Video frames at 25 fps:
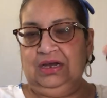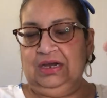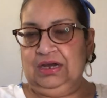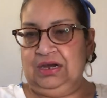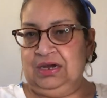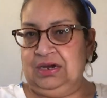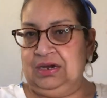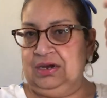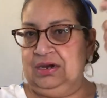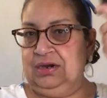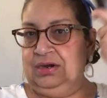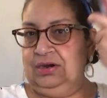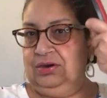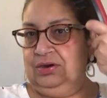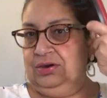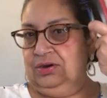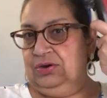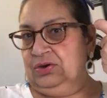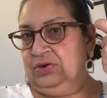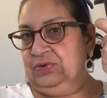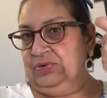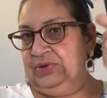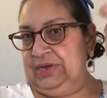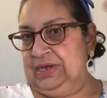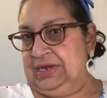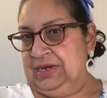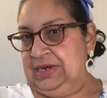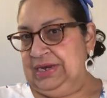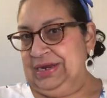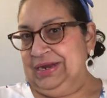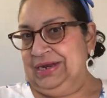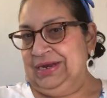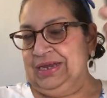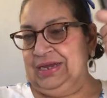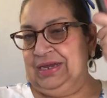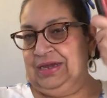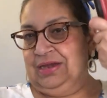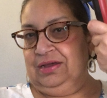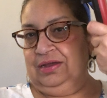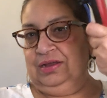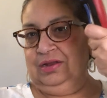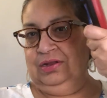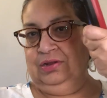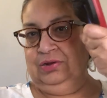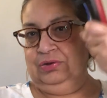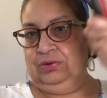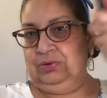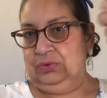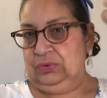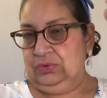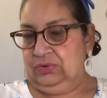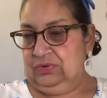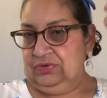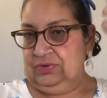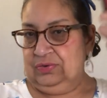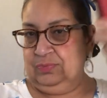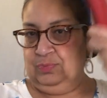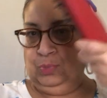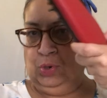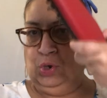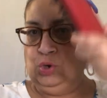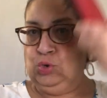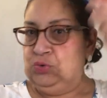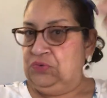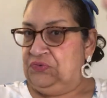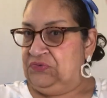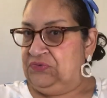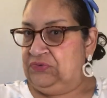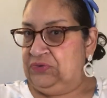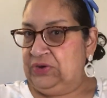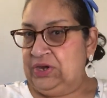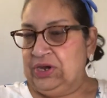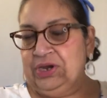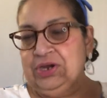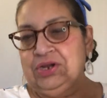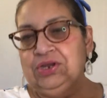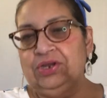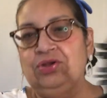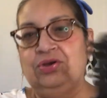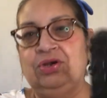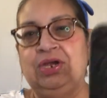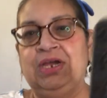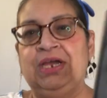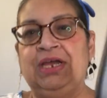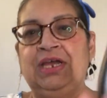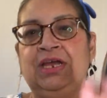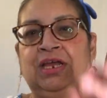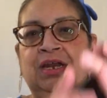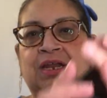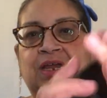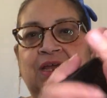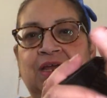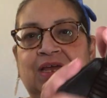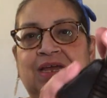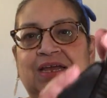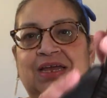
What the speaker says: are creating like a little poof on your head.